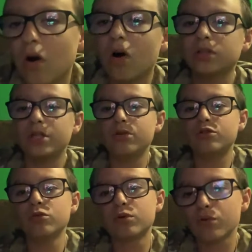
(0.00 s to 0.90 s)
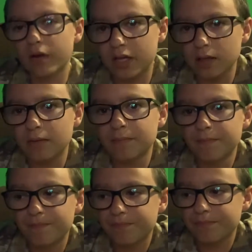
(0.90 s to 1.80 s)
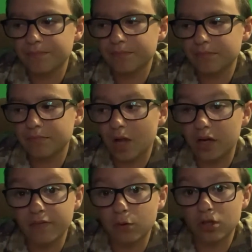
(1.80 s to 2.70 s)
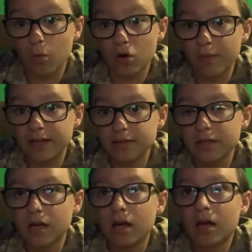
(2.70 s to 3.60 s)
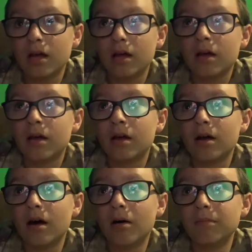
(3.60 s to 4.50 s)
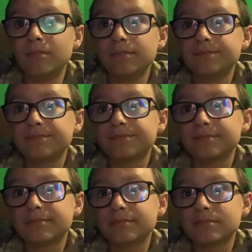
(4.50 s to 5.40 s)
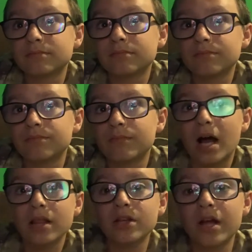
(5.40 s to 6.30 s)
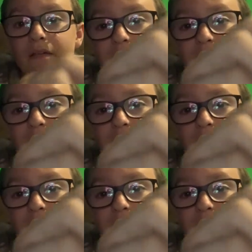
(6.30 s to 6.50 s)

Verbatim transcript: on the YouTube curriculum. I don't even know what that word means. Um but I literally have a